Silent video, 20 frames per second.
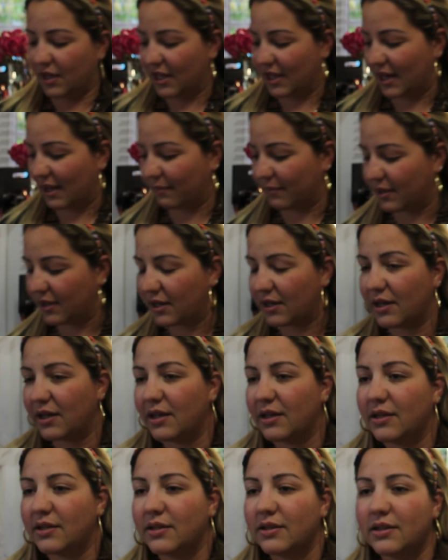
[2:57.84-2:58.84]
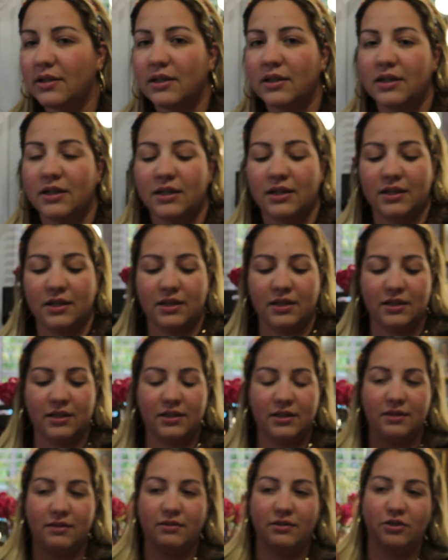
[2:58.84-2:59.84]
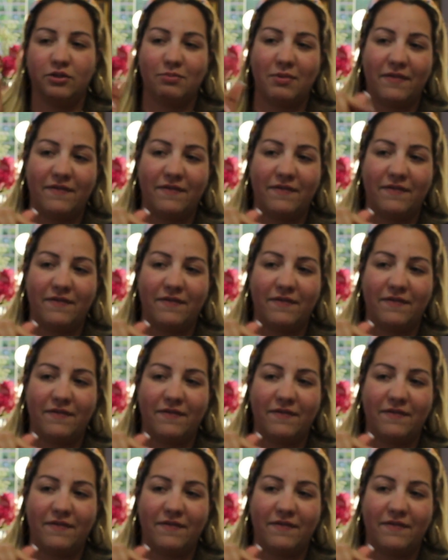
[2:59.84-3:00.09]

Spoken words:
And I'm going to use